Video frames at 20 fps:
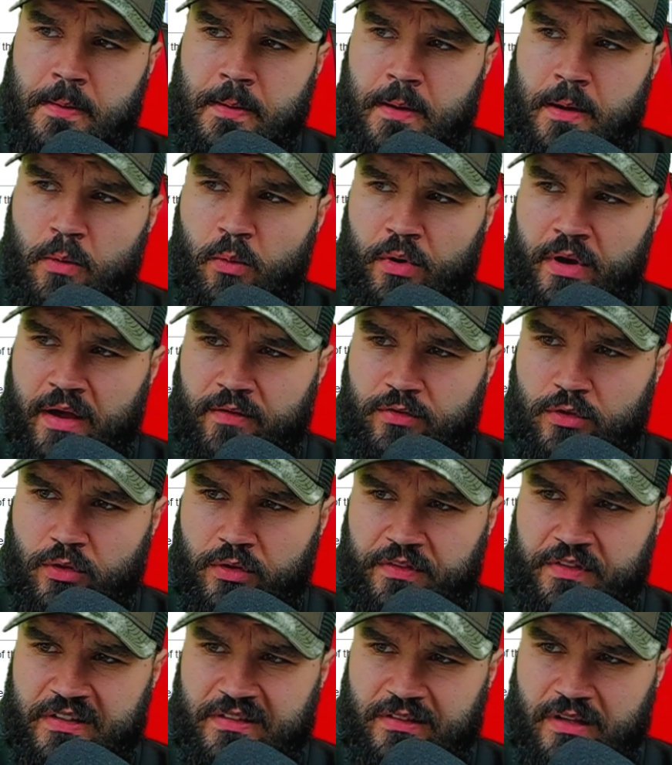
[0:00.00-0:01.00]
I want to have a look
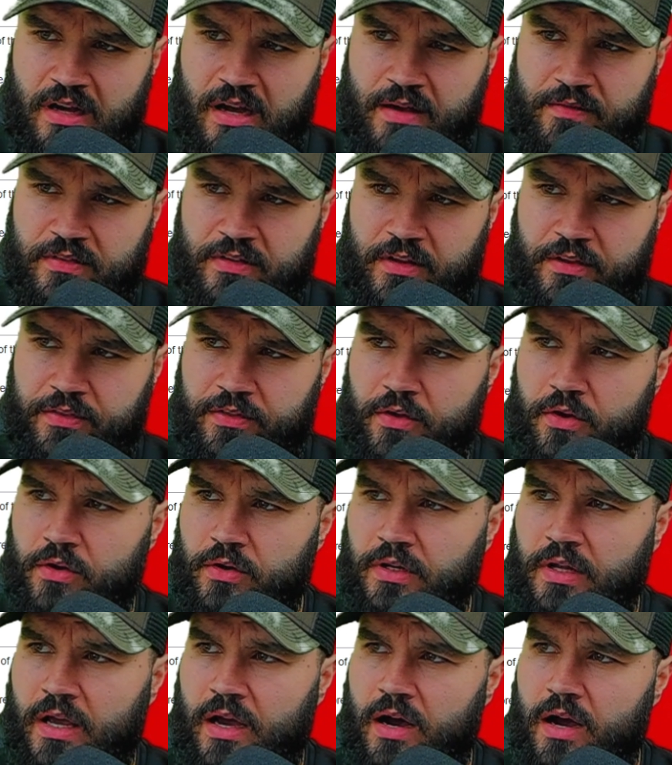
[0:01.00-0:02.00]
at this Ivan
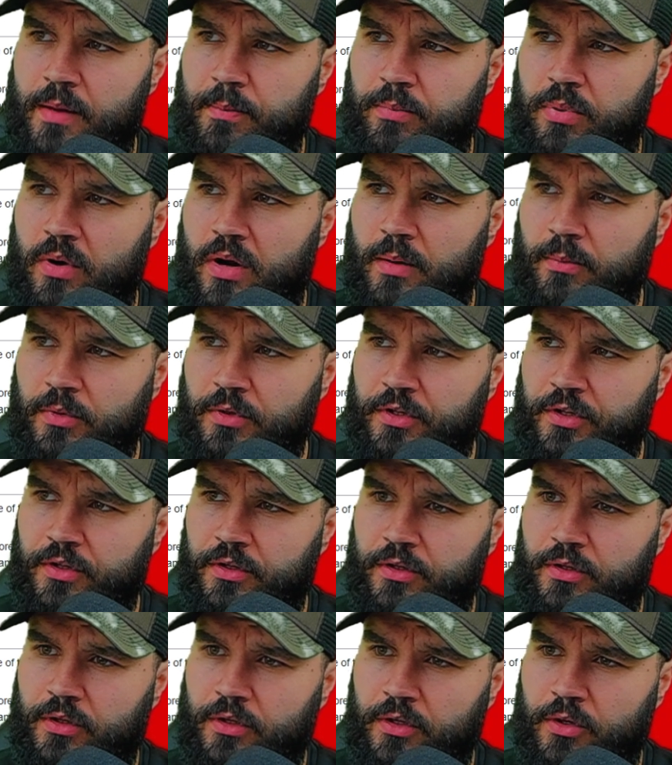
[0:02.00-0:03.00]
III guy, but I'm going to
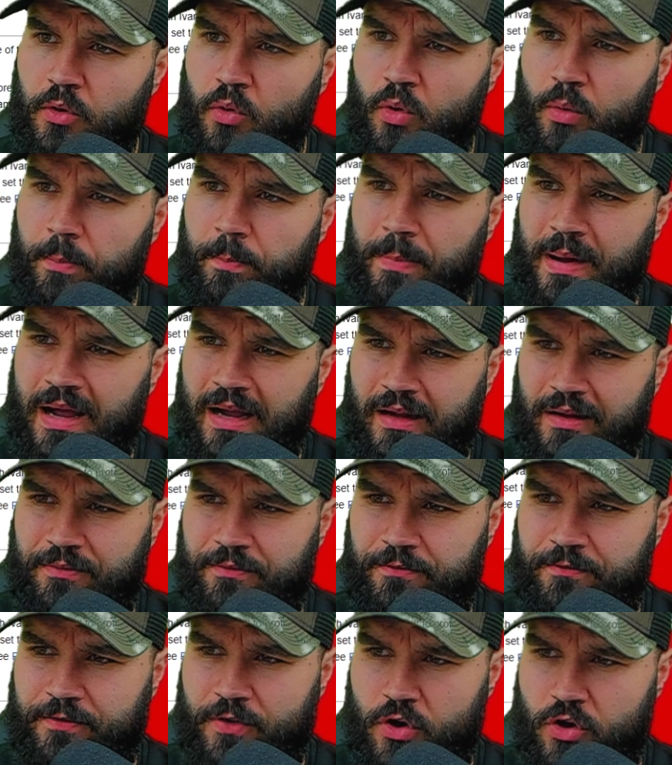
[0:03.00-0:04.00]
go back
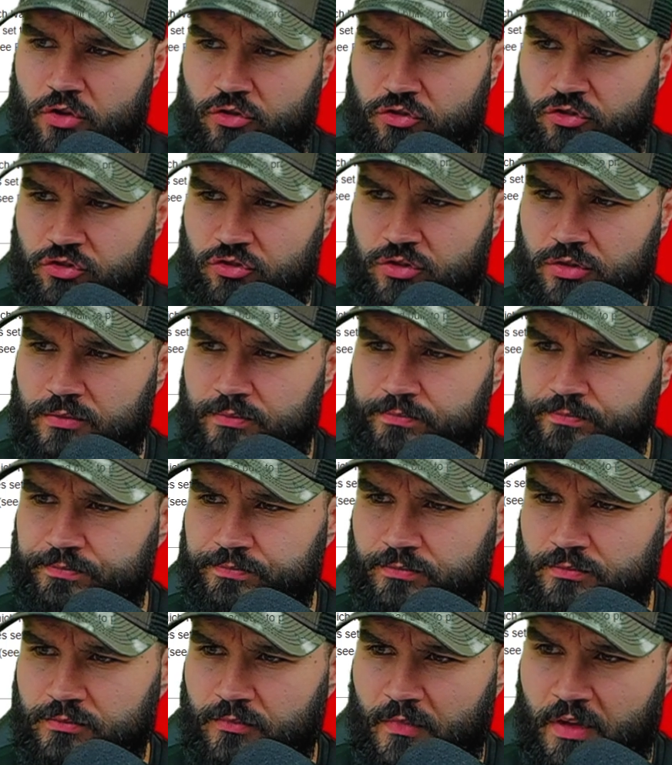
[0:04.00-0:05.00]
first.
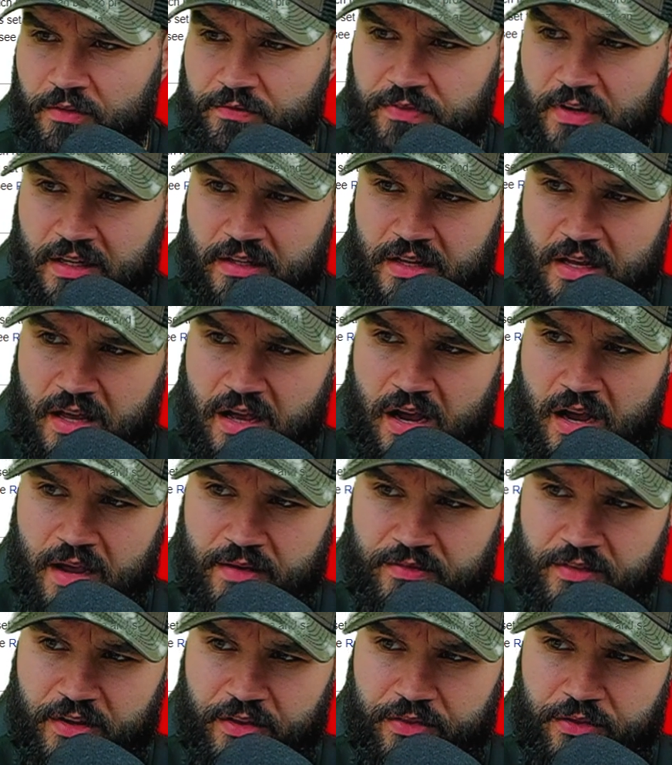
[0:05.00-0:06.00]
In fact, yeah,
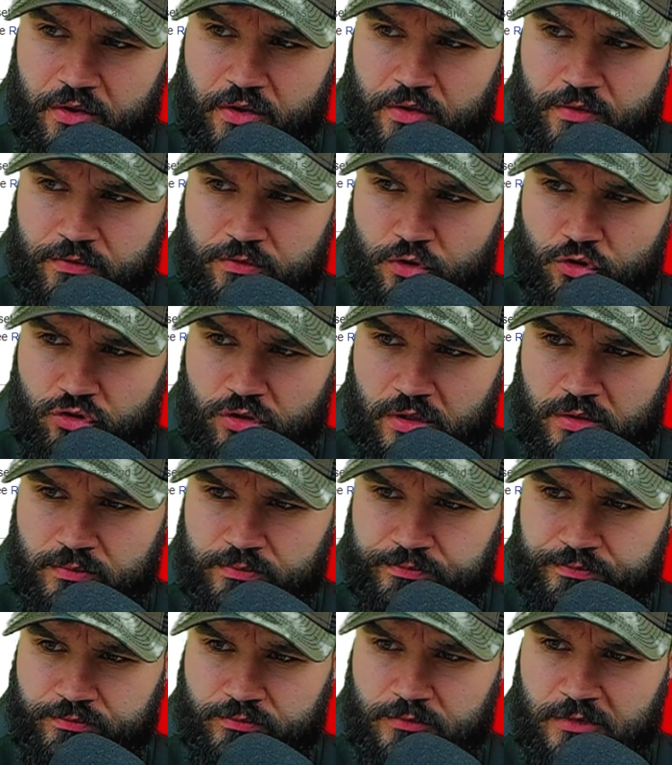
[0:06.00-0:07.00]
Ivan III of Russia.
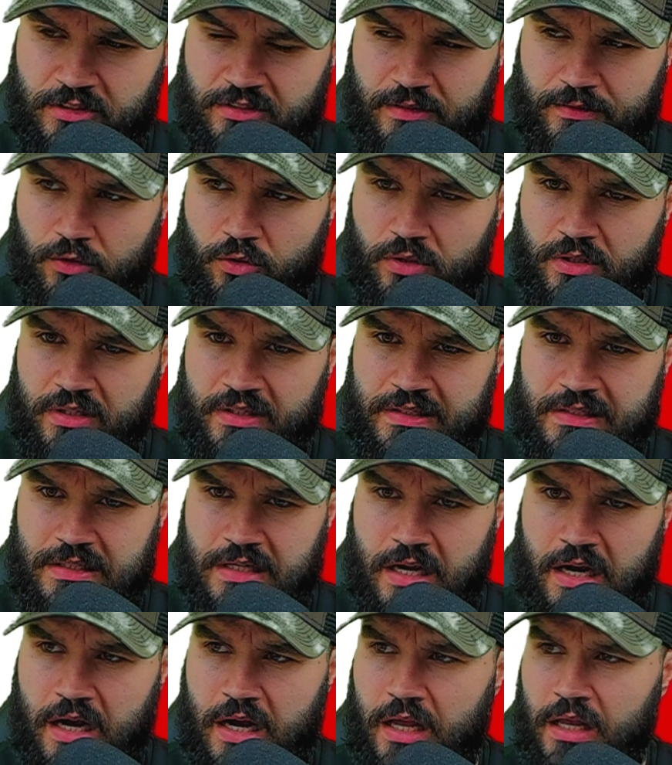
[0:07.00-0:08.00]
Let's have a look at this
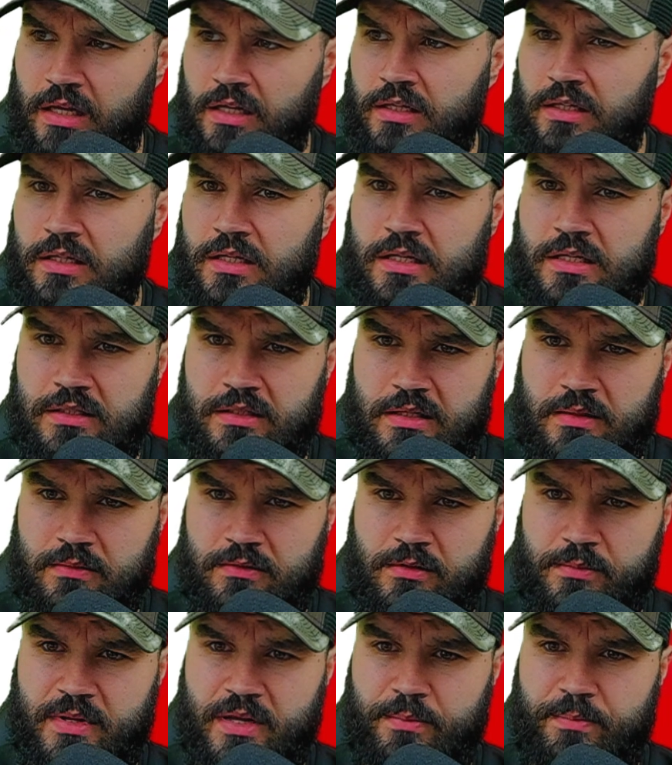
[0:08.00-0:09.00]
guy. Seems
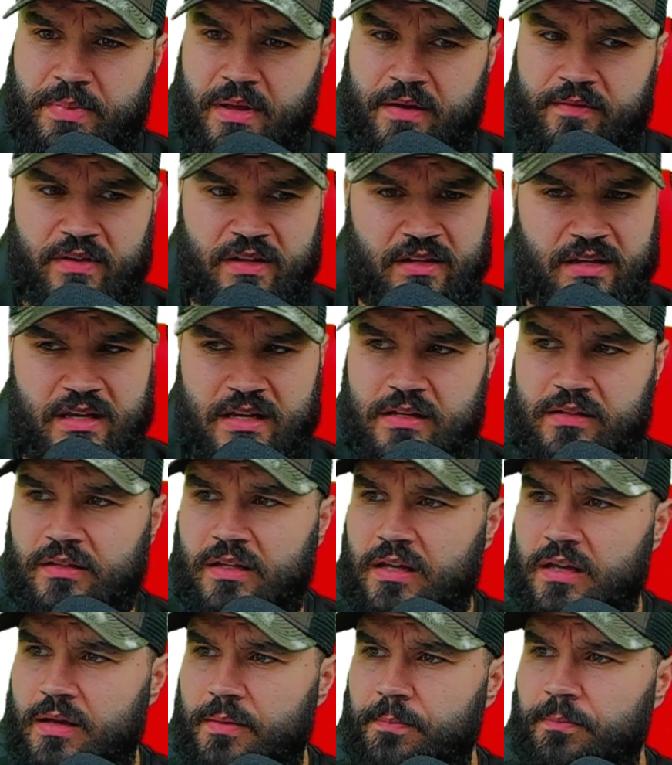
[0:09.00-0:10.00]
to be a bit of a geezer,
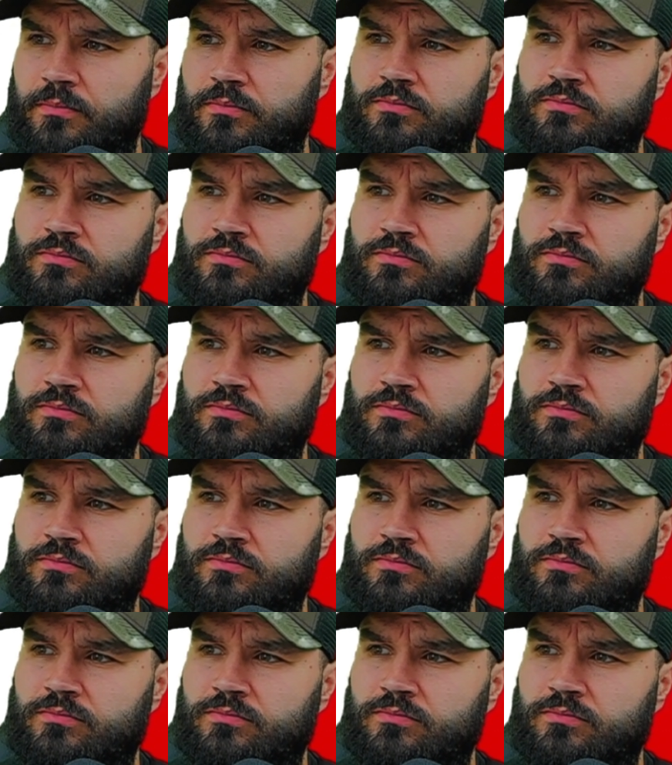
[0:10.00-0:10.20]
him.